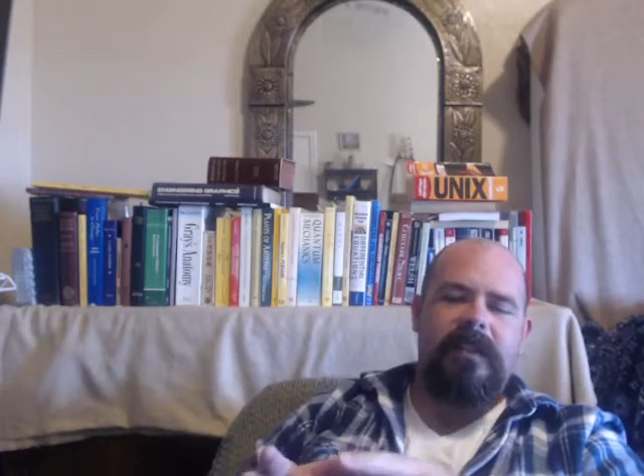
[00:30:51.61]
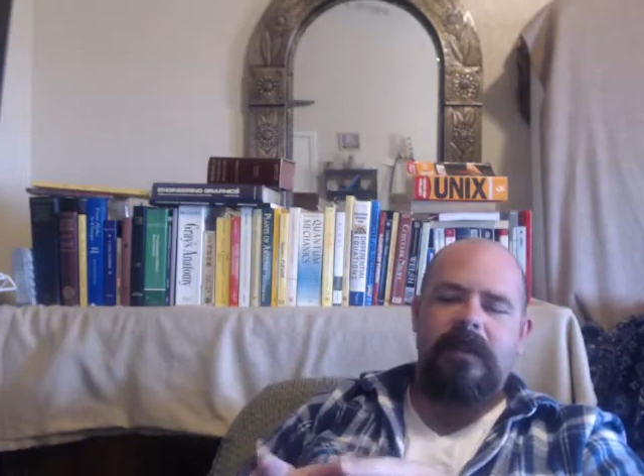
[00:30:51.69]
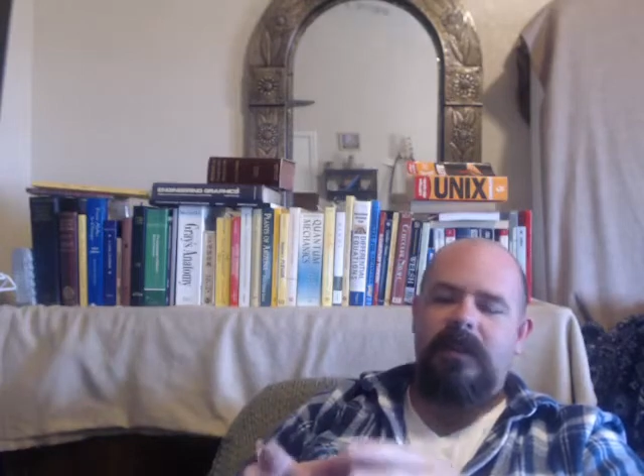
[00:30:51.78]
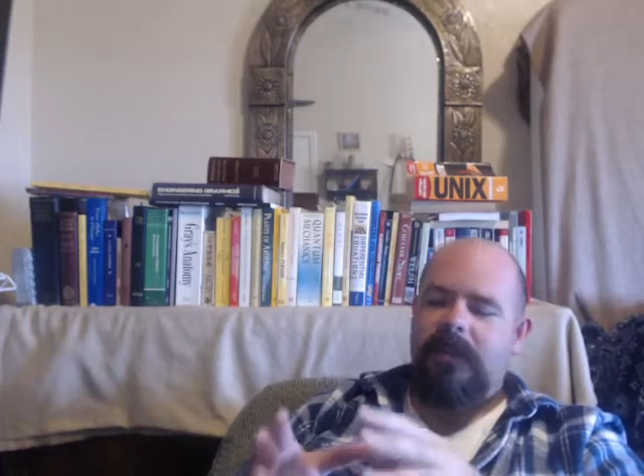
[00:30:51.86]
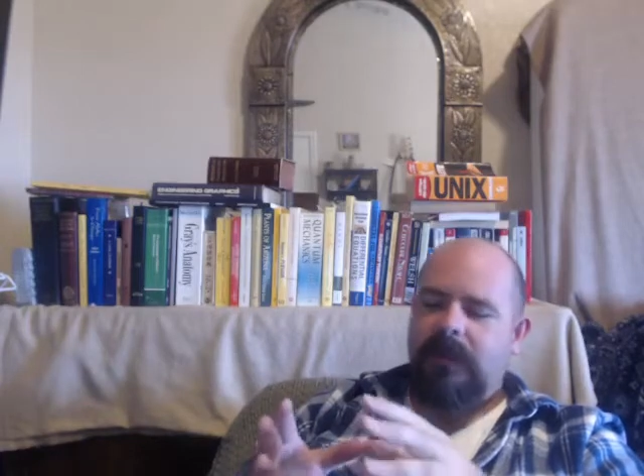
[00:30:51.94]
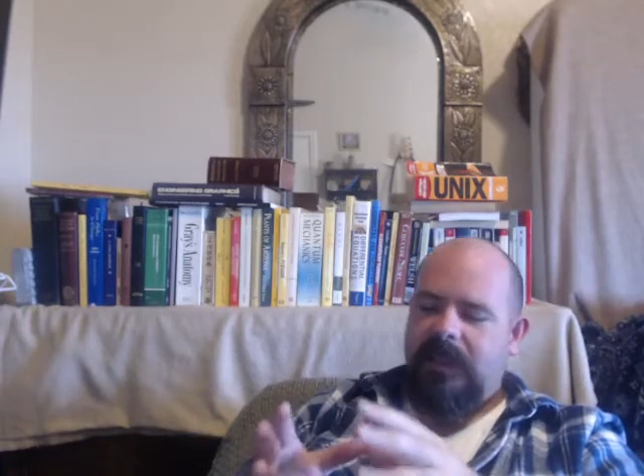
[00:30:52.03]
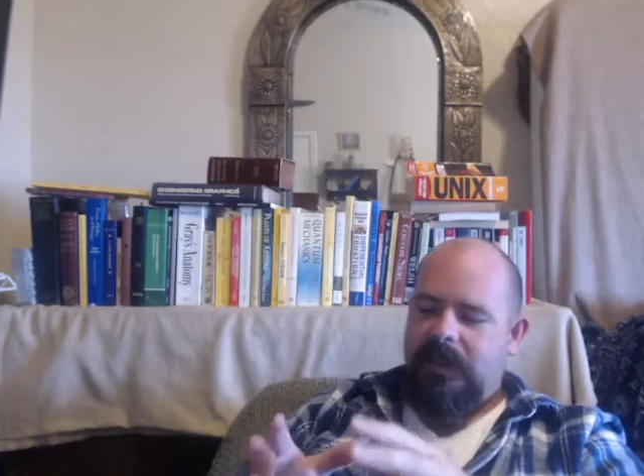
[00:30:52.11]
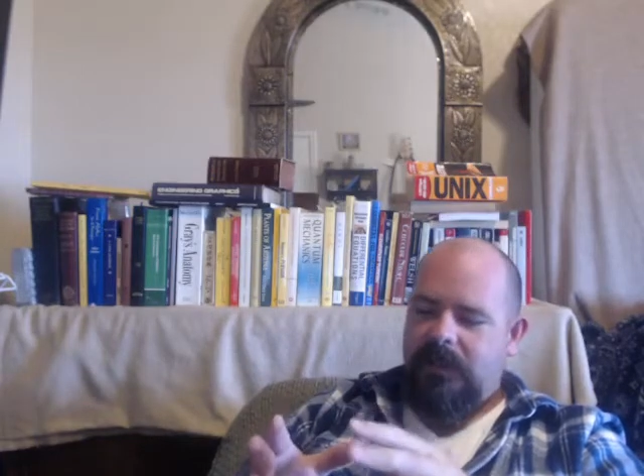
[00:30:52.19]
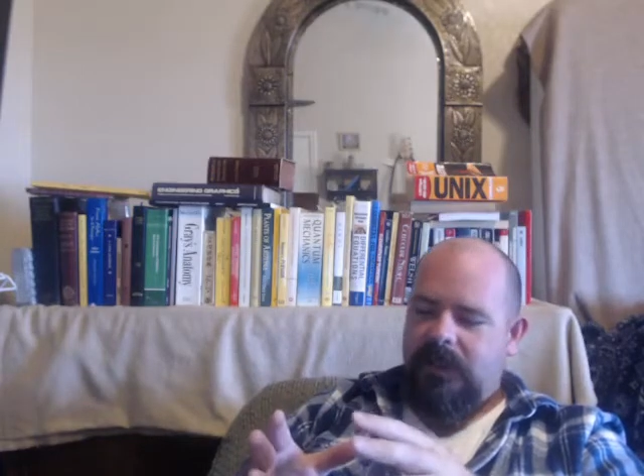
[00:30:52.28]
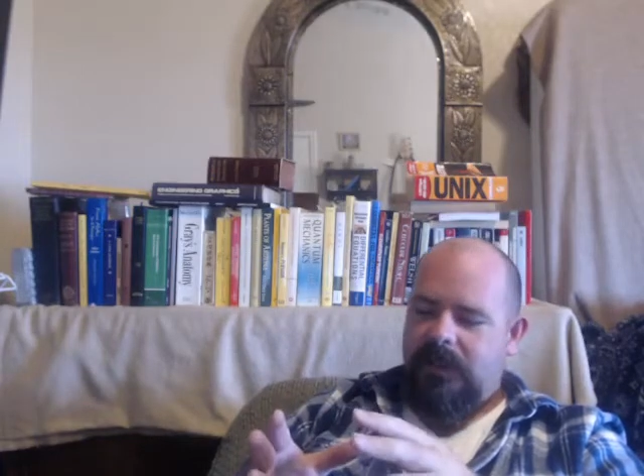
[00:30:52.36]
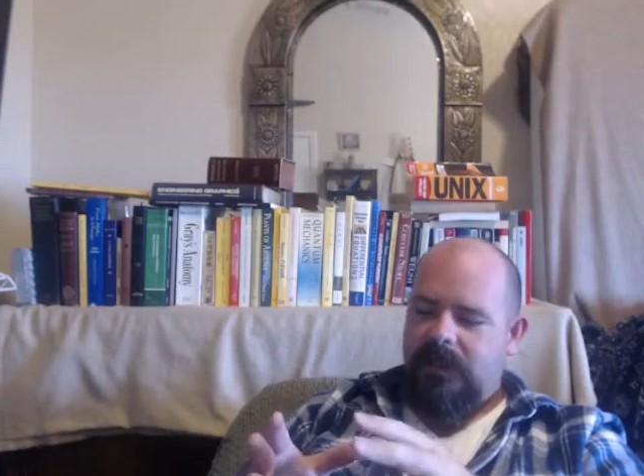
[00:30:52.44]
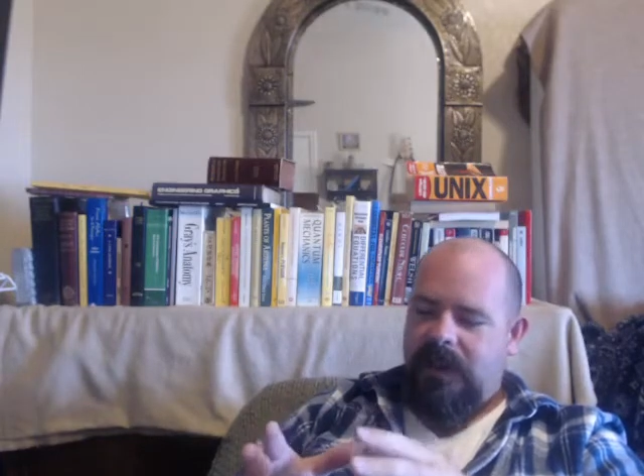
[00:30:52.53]
So
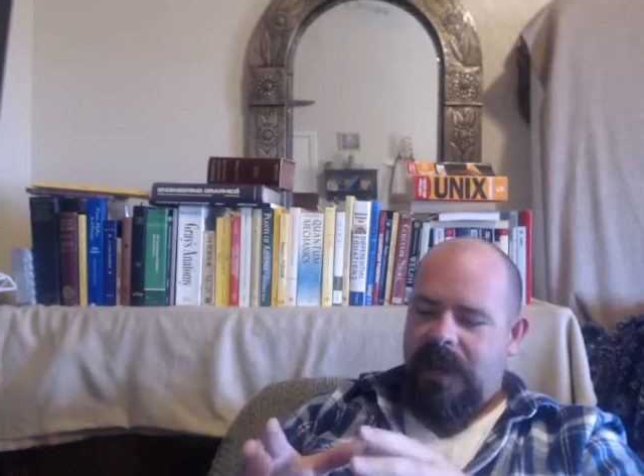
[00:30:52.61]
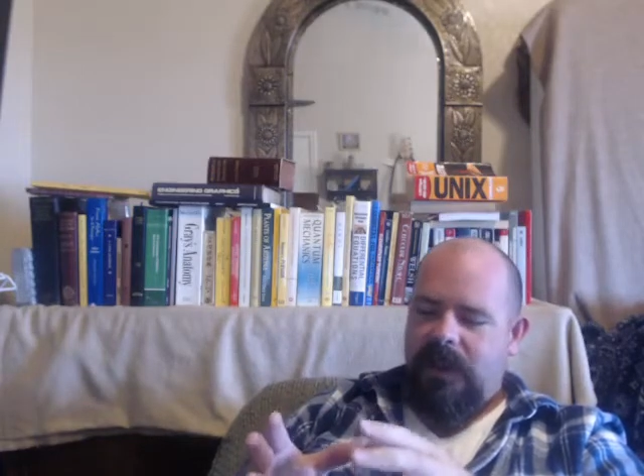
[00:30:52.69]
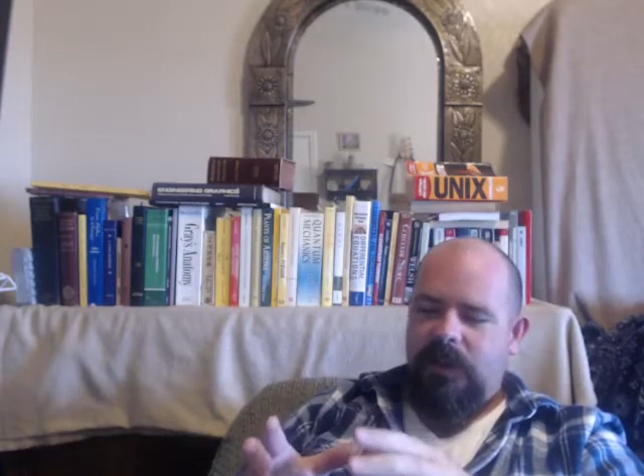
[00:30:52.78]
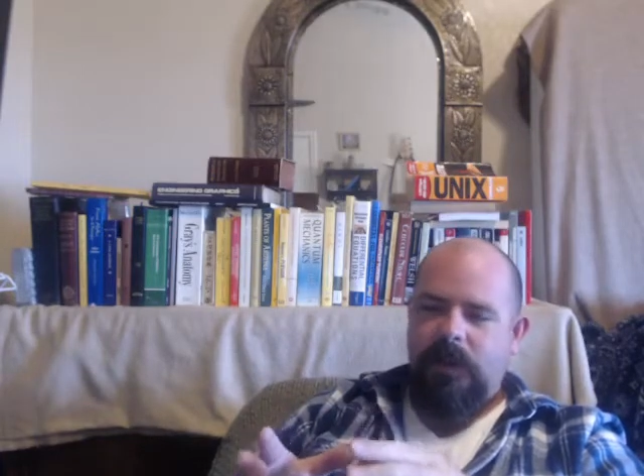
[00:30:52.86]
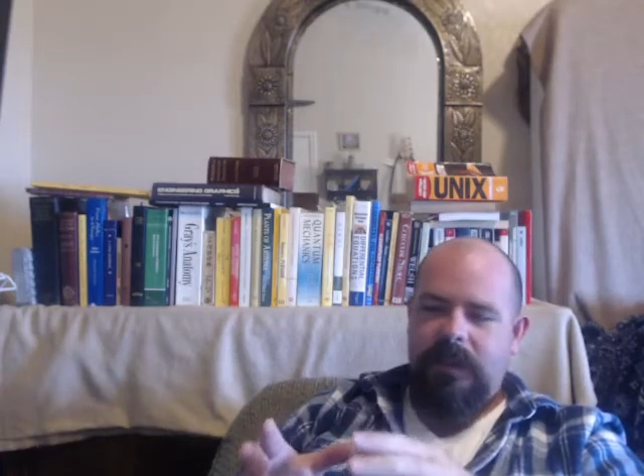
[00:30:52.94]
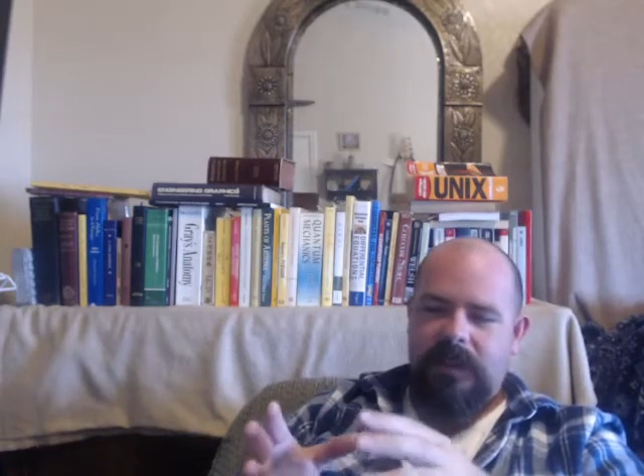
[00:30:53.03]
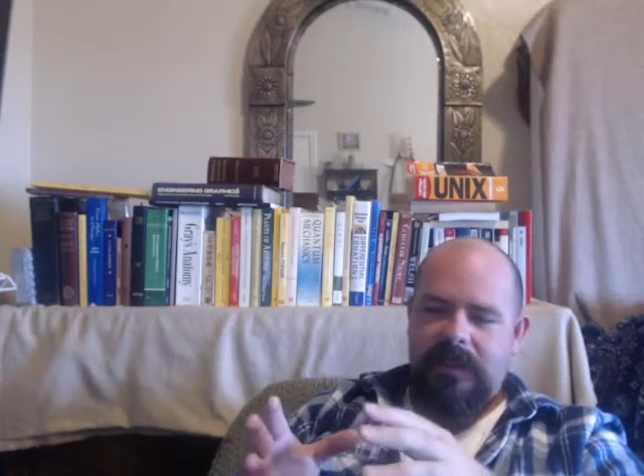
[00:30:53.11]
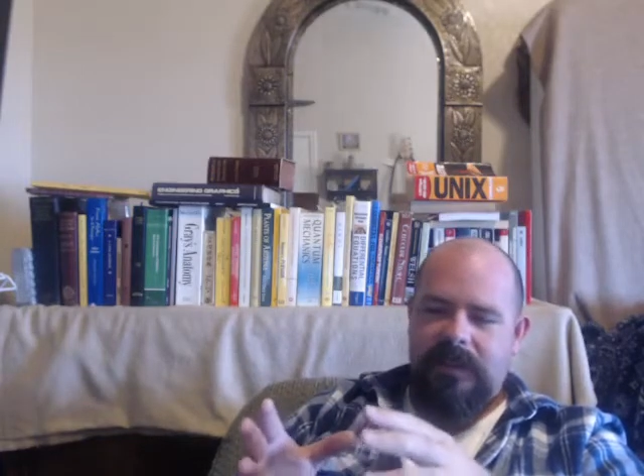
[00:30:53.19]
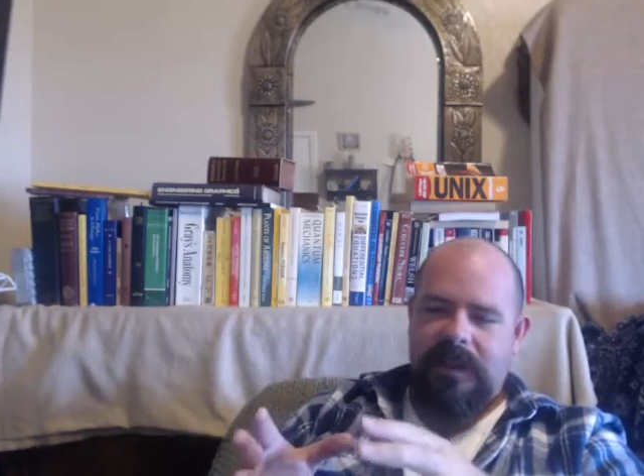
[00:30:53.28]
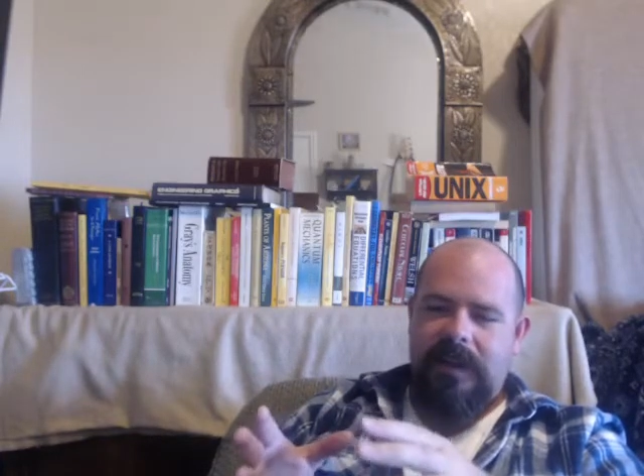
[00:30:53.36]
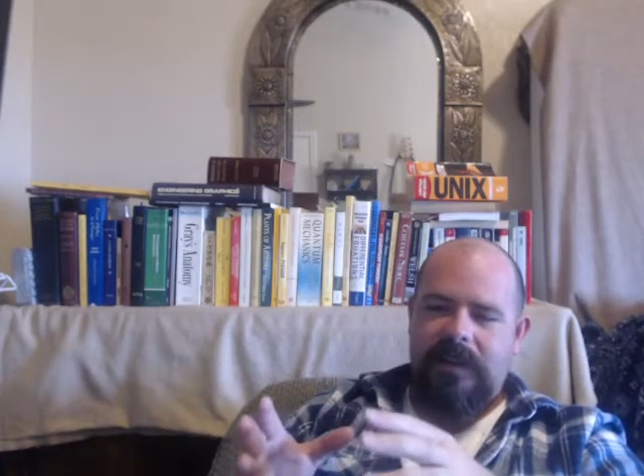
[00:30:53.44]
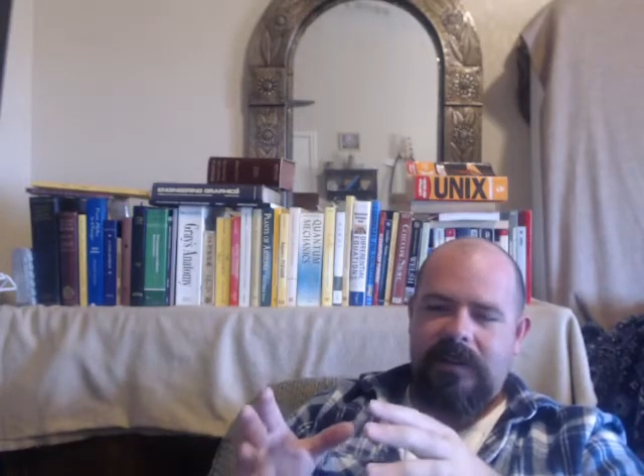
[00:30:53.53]
languages are actually designed